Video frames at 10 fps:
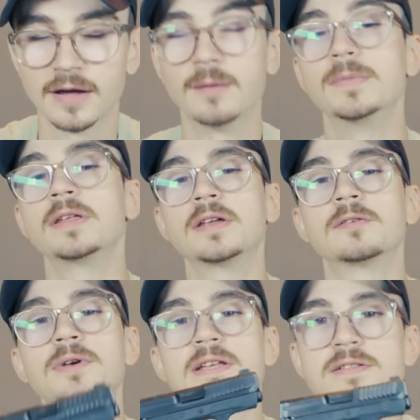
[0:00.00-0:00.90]
a
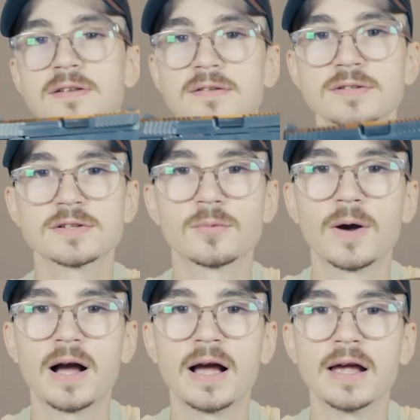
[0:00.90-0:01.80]
million reasons to
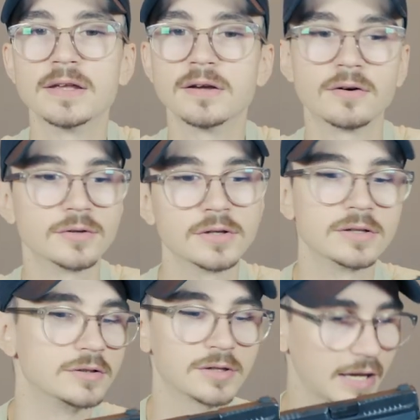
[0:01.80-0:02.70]
why, oh,
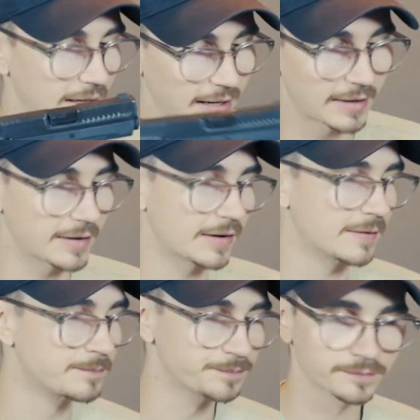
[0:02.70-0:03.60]
you can't carry